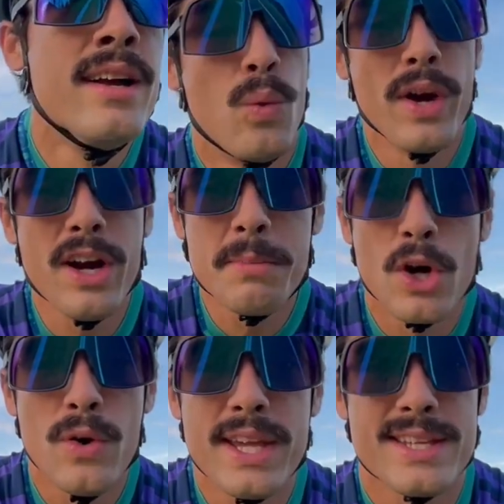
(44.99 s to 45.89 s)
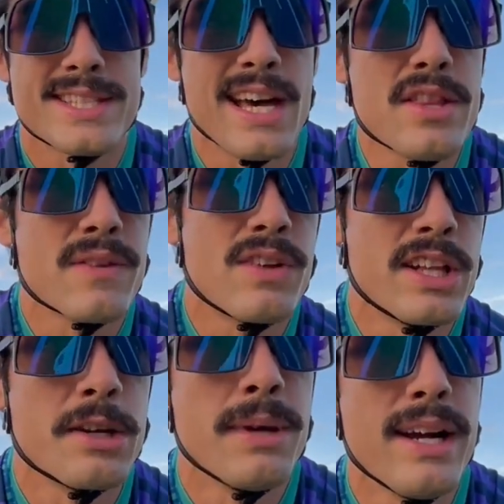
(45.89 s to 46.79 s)
Where I'm going is south of
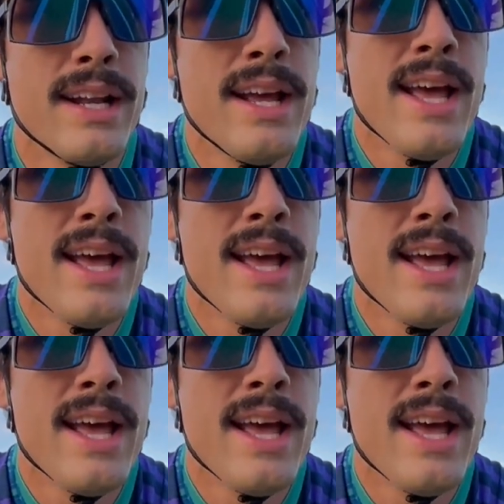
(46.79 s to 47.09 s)
Claremont,